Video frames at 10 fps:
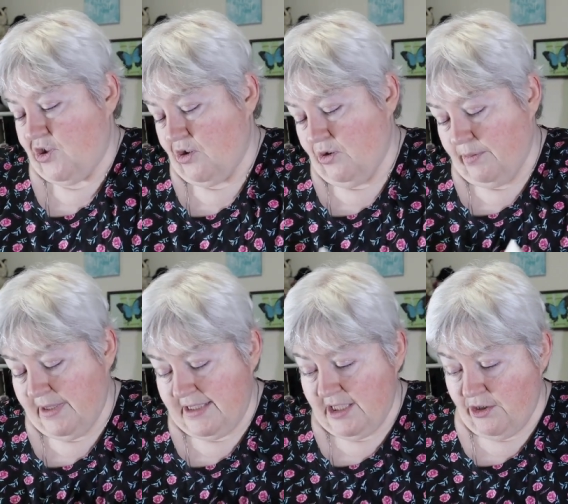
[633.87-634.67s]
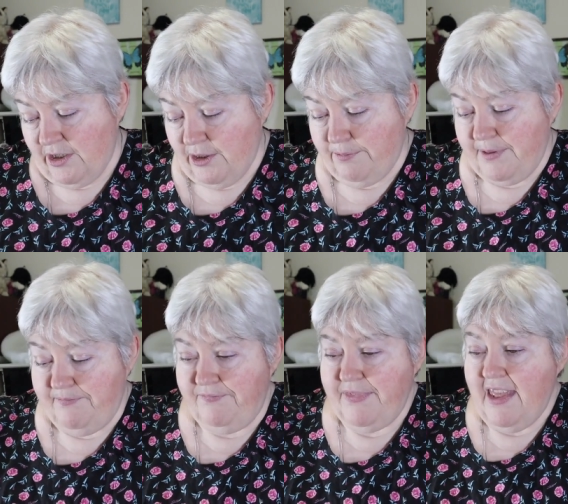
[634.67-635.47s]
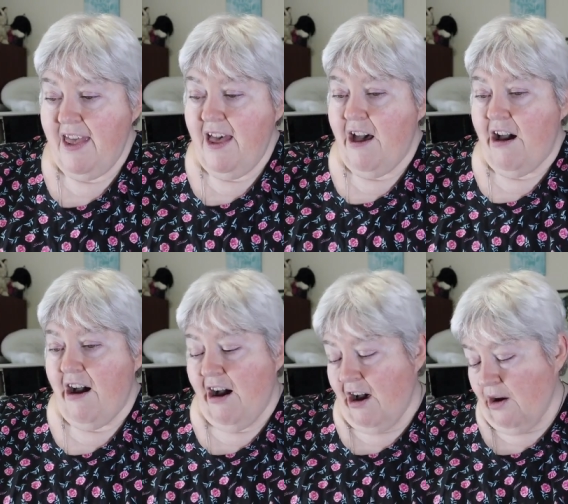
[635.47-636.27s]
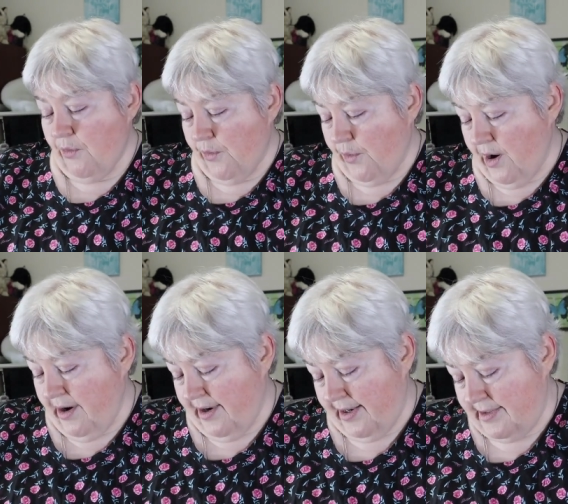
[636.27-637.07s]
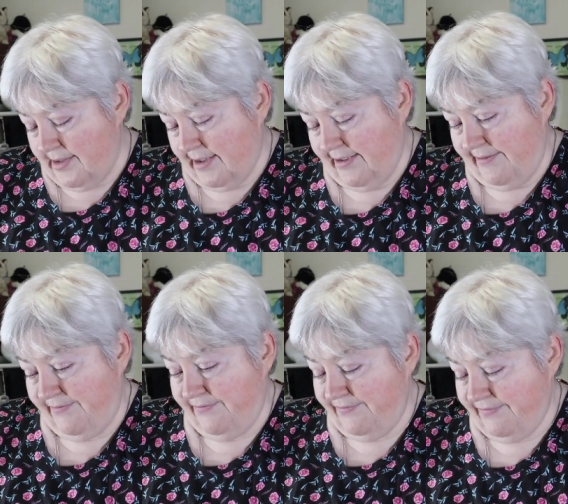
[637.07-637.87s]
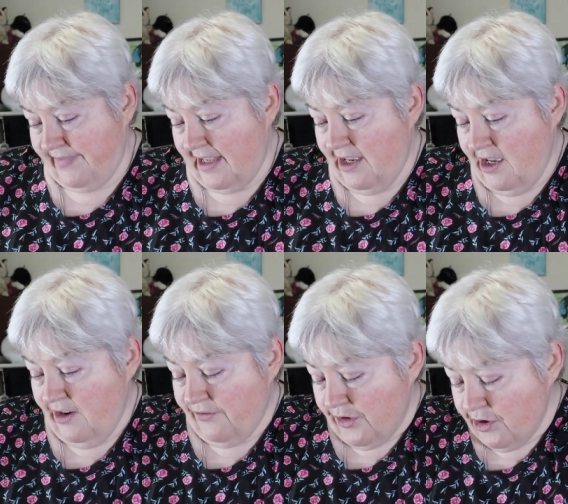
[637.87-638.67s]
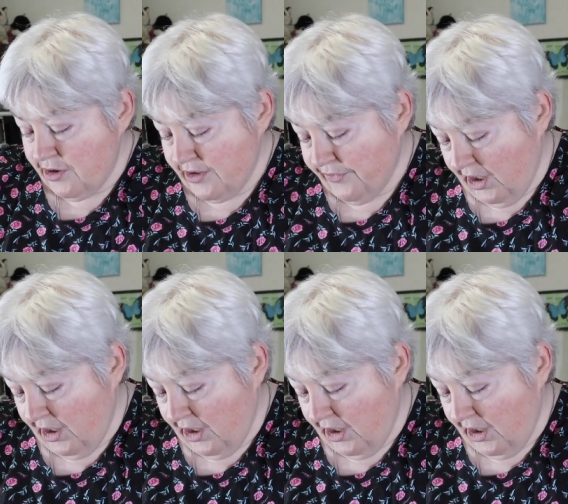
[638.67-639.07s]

So I'm gonna tear it open. All right. First of